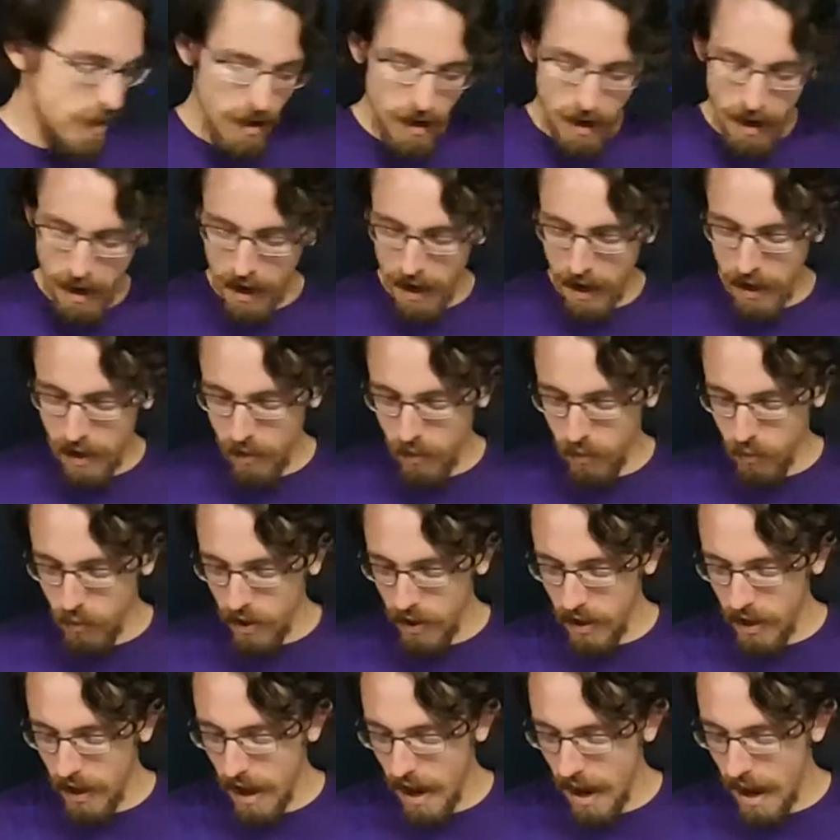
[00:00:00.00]
And
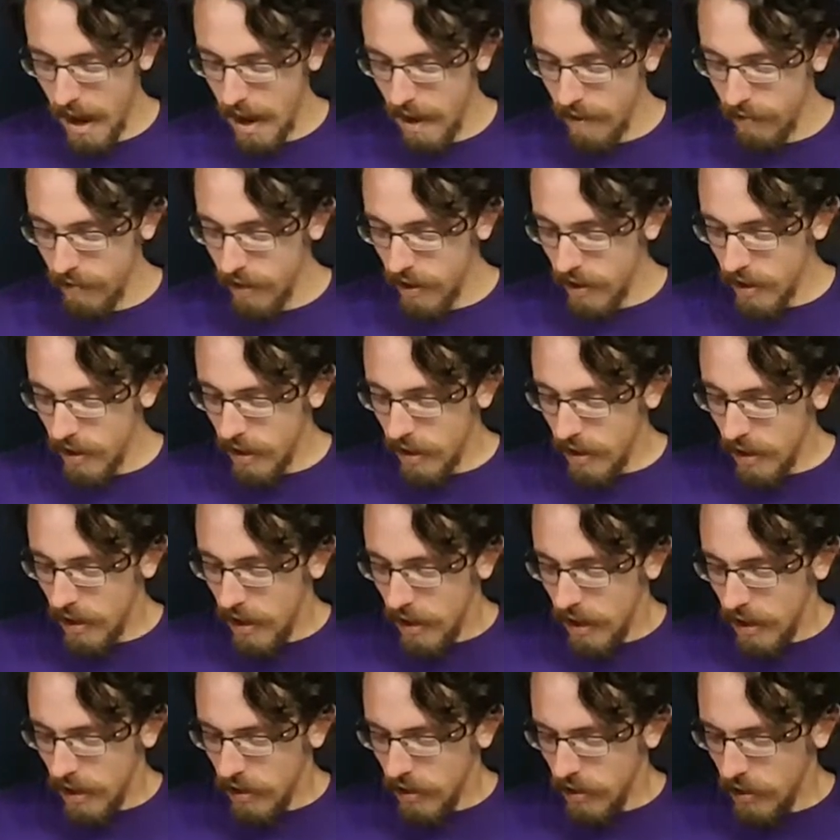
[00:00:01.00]
we have
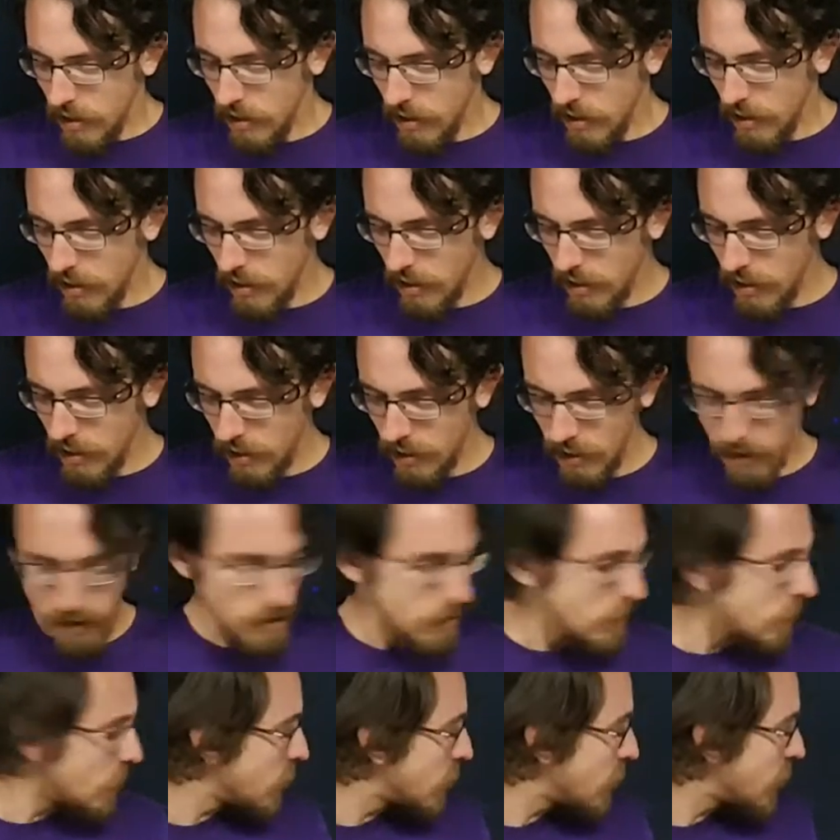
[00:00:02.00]

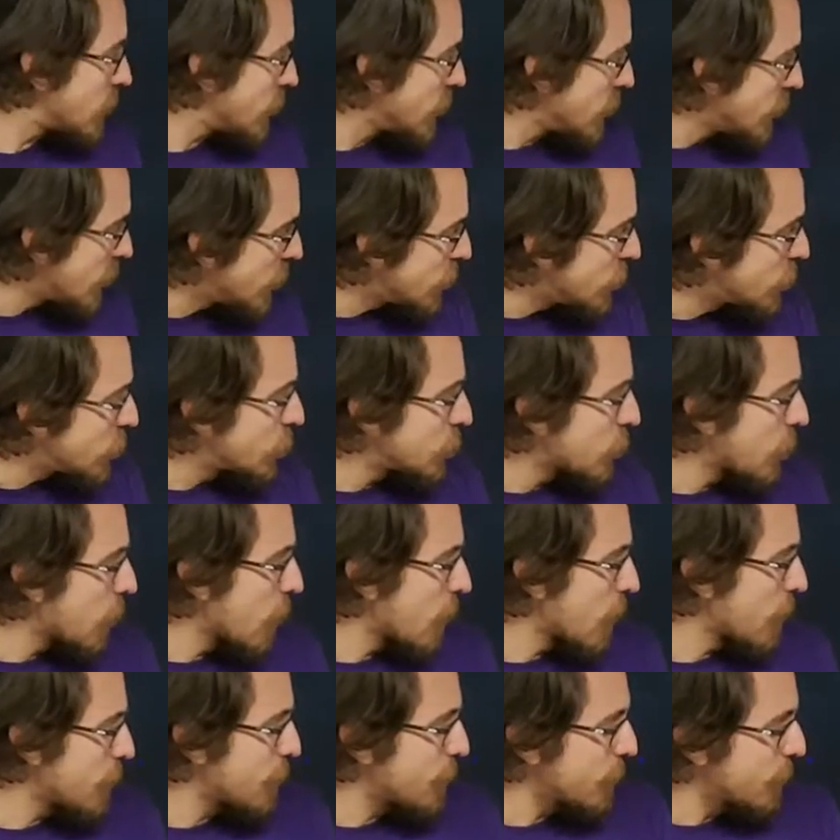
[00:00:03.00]
C
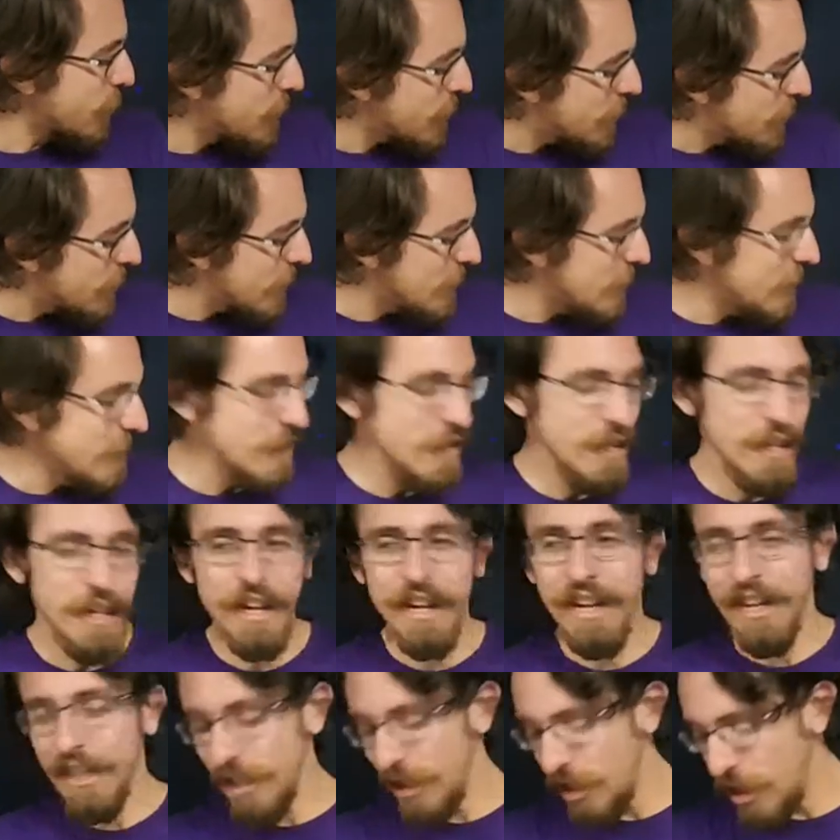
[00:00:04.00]
sharp, E,
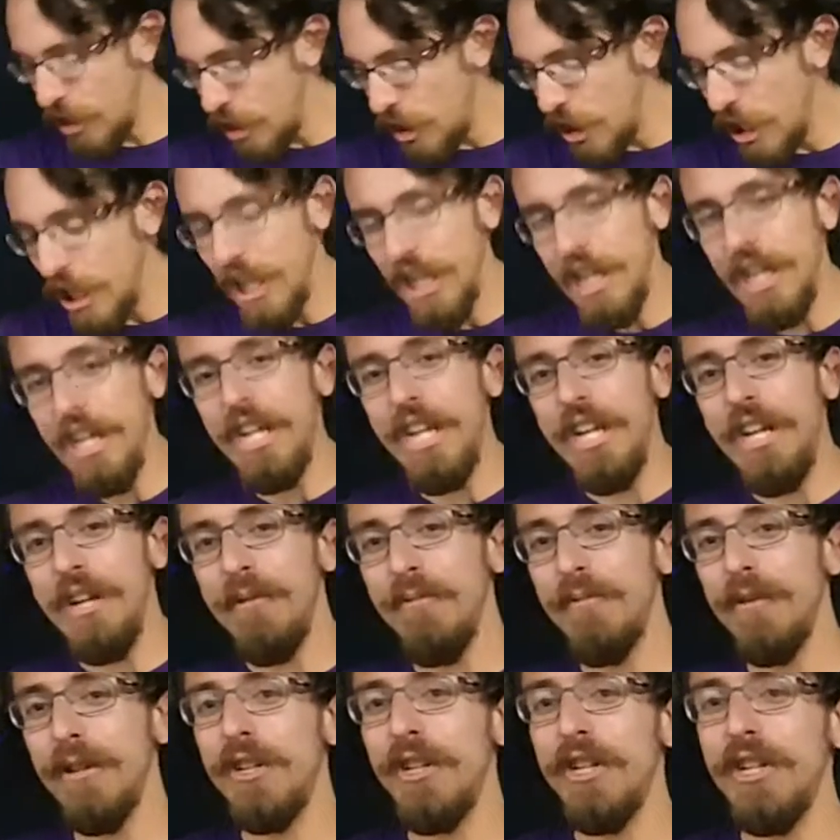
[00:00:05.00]
G,
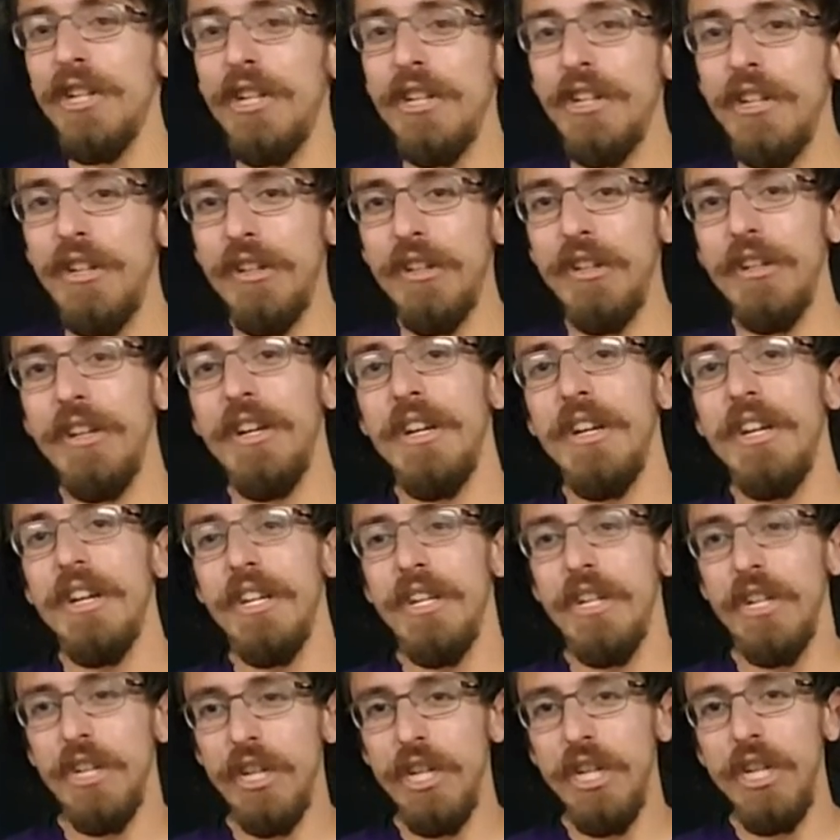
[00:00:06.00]
which is
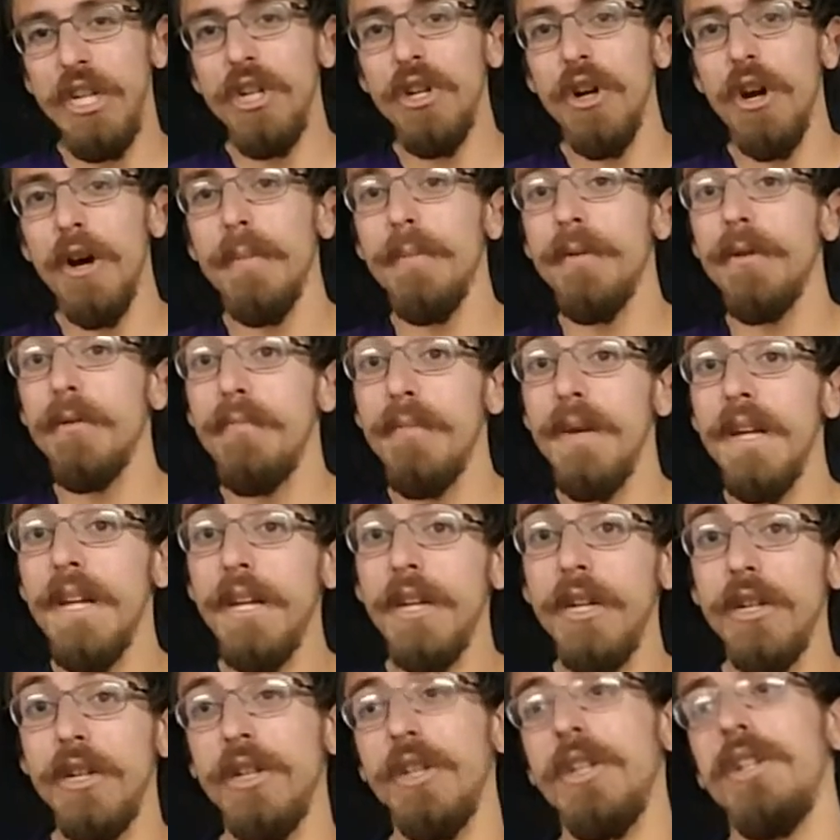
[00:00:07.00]
C sharp
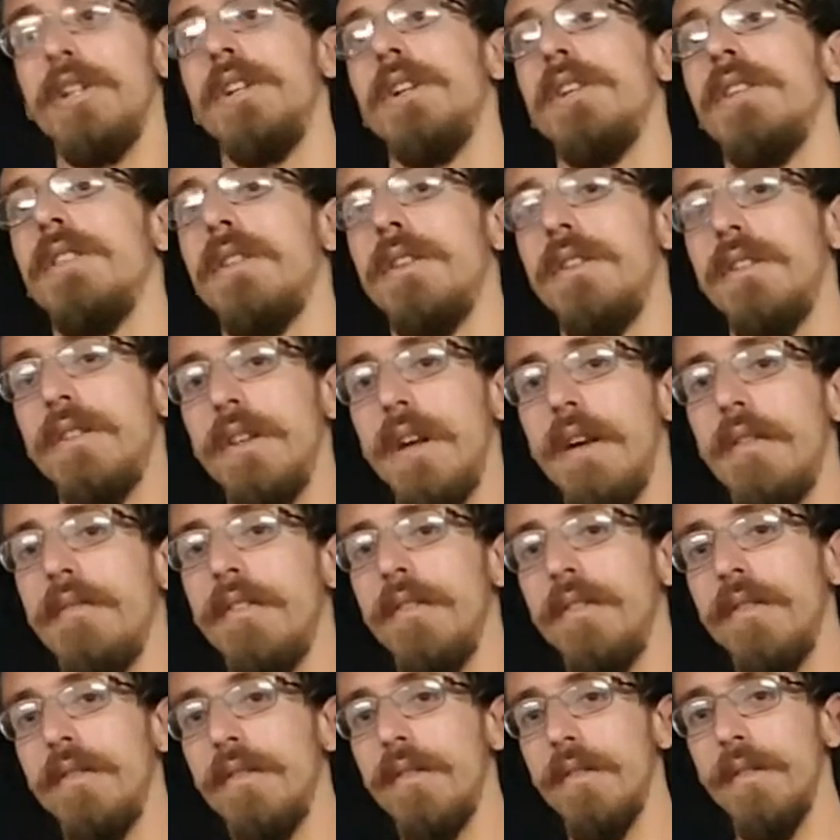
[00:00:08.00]
diminished, the 7th.
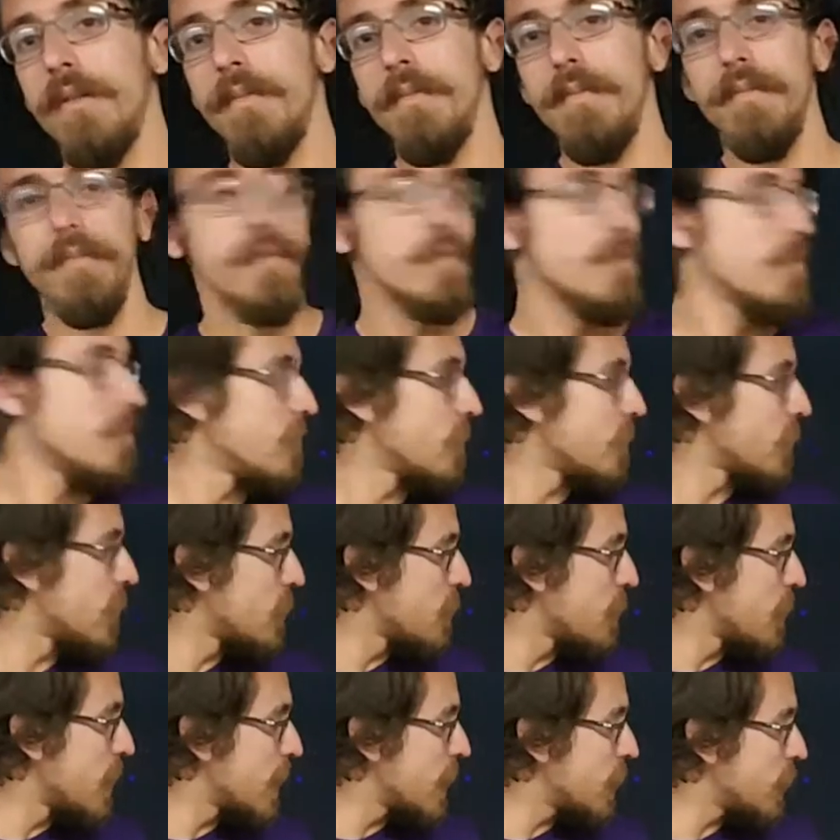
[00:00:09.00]

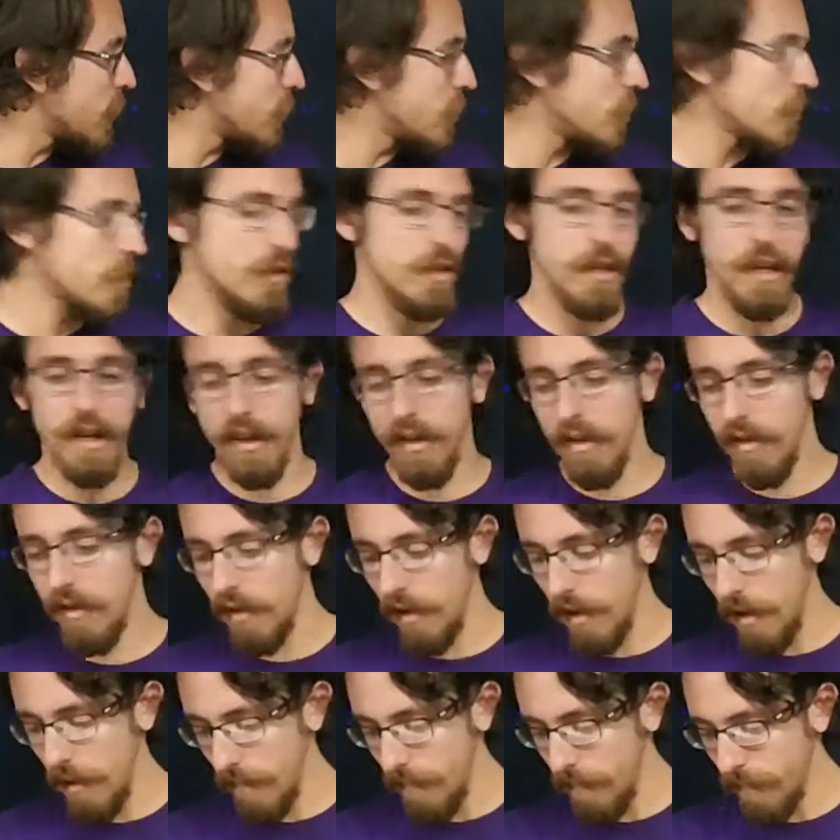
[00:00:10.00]
Diminished, just like in
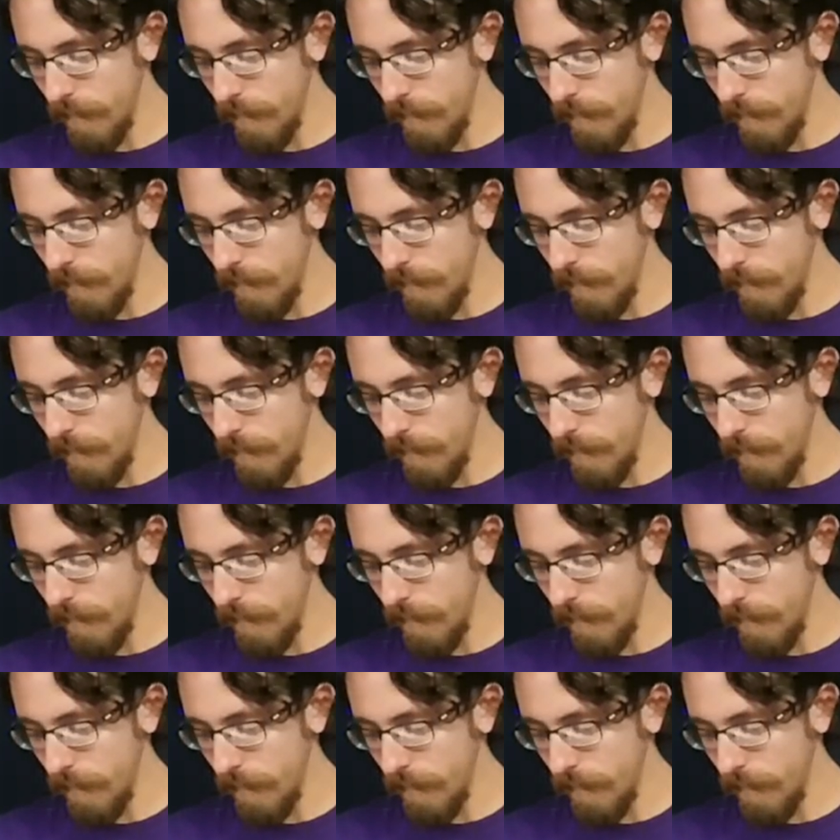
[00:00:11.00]
C.